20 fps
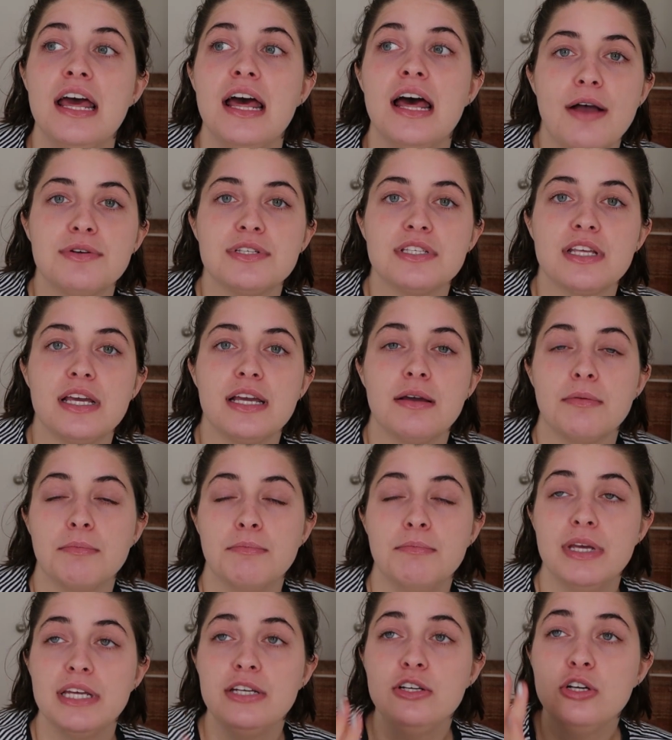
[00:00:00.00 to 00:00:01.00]
I was like
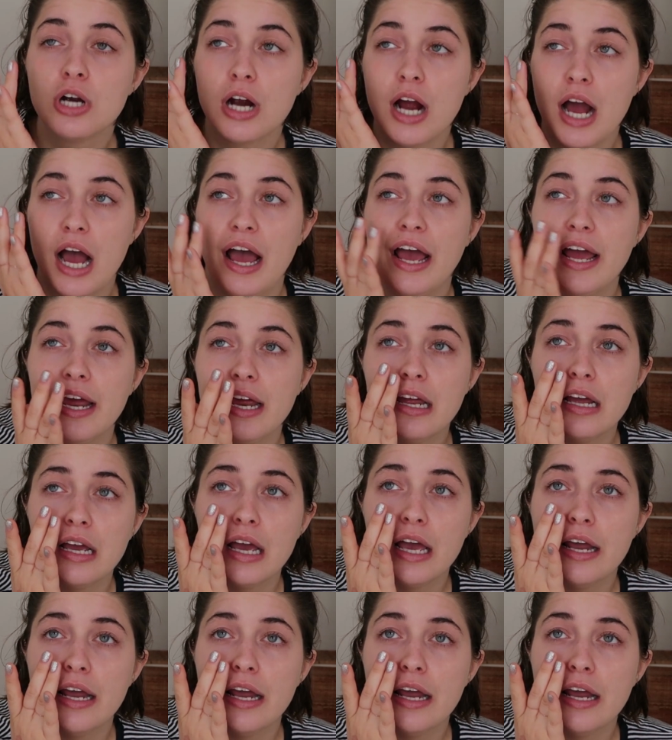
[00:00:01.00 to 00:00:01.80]
mid-cry,